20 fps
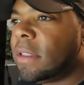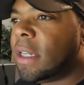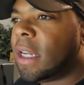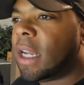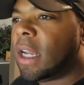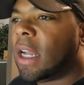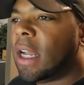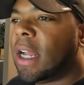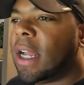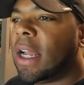
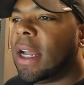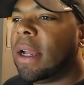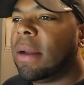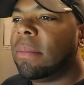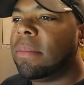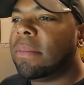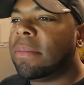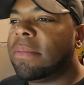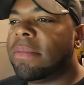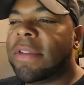
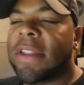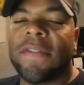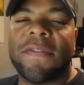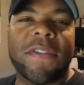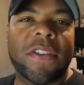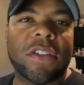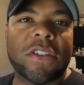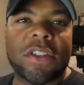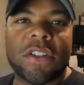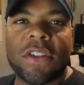The
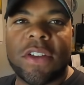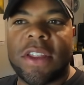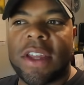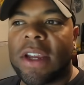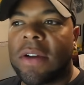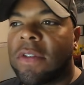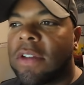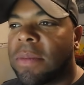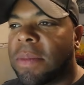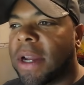filter
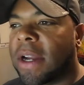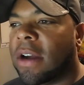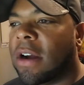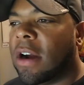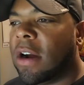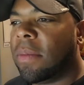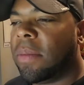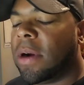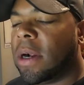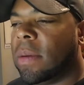thing with my
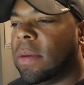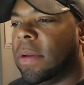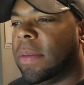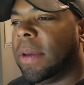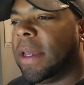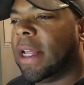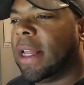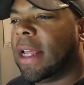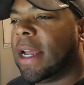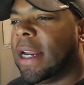car would probably
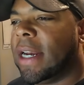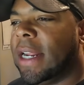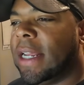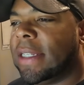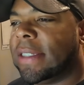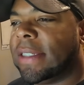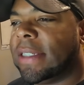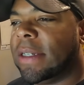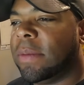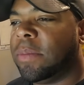be a
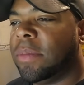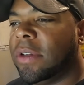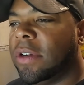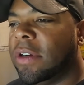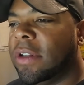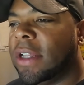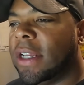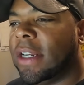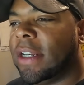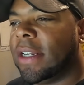lot
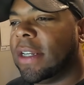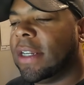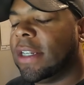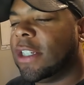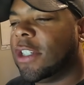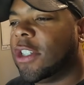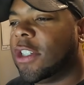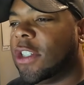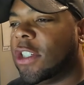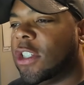simpler than
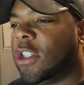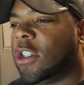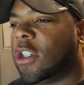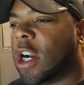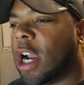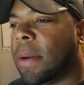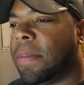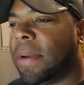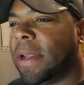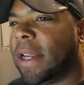
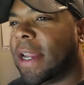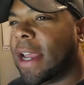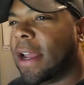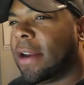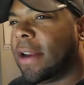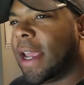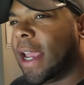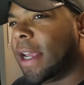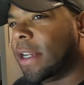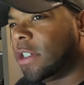chopping
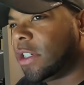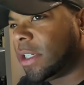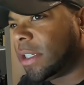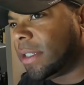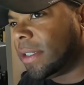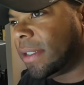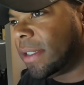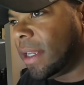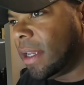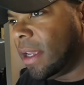down
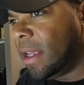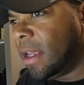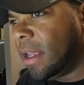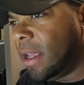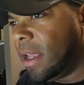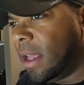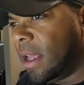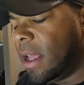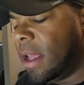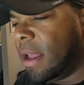hedges.
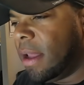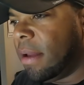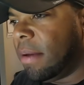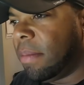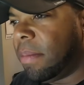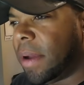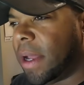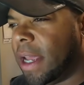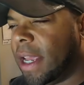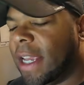
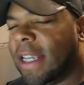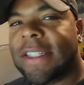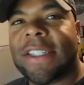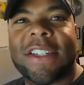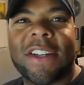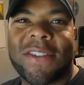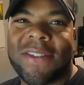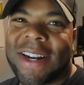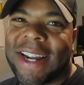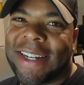But it's
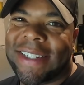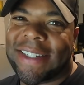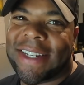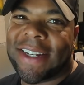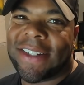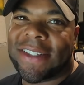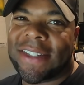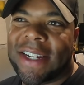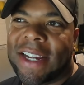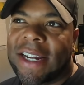so nice
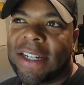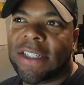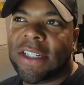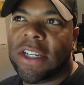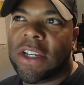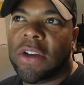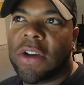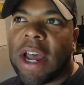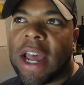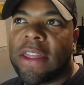outside
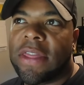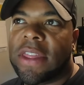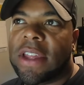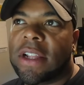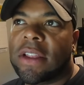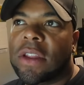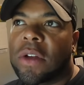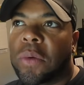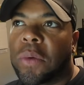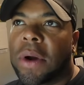too. I
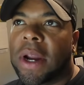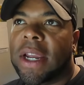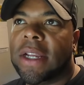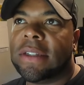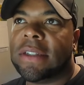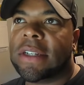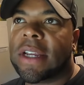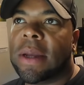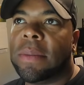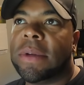think the
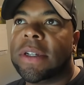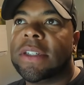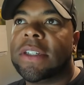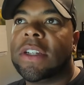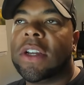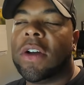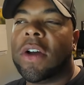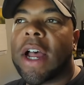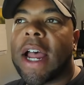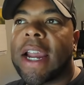rain's coming,
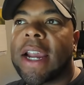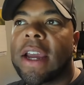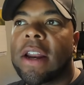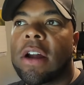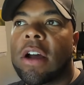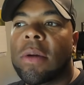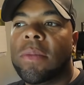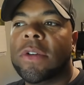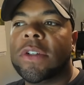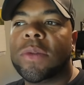so I could
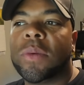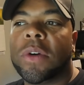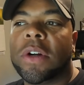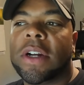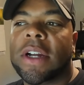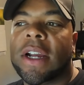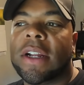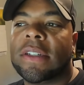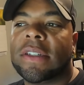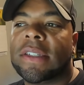almost
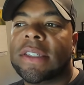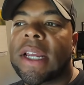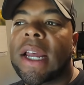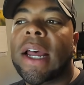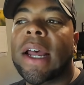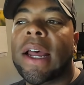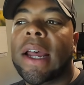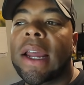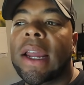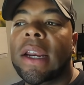work
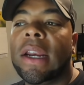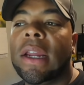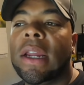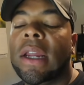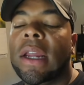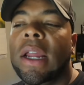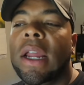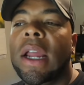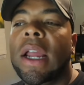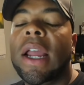outside.
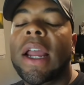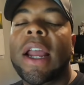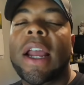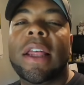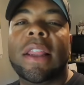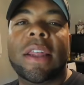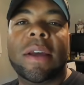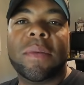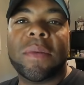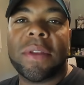
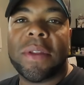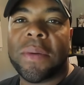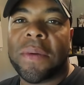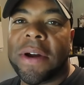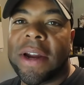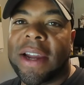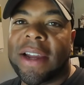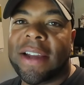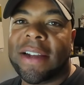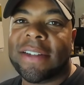And then when the
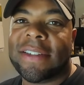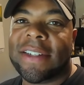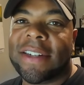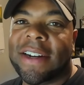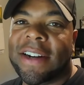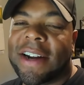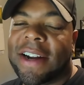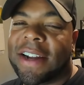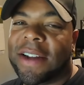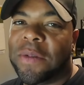rain gets
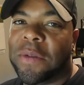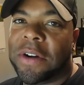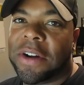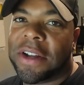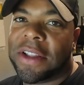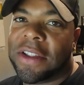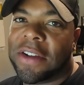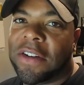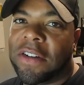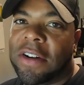here, I could
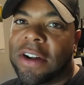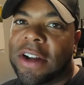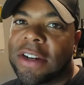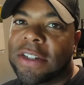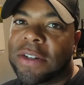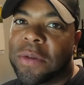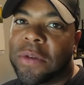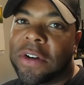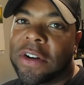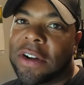work in the
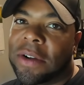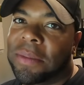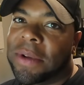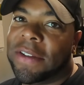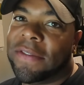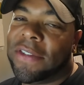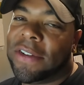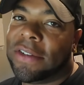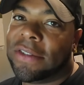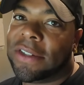garage and work on my
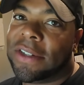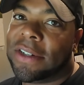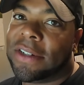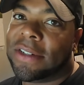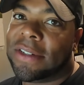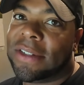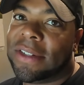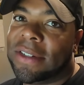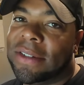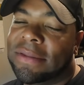
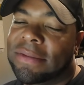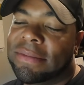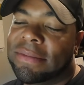filters.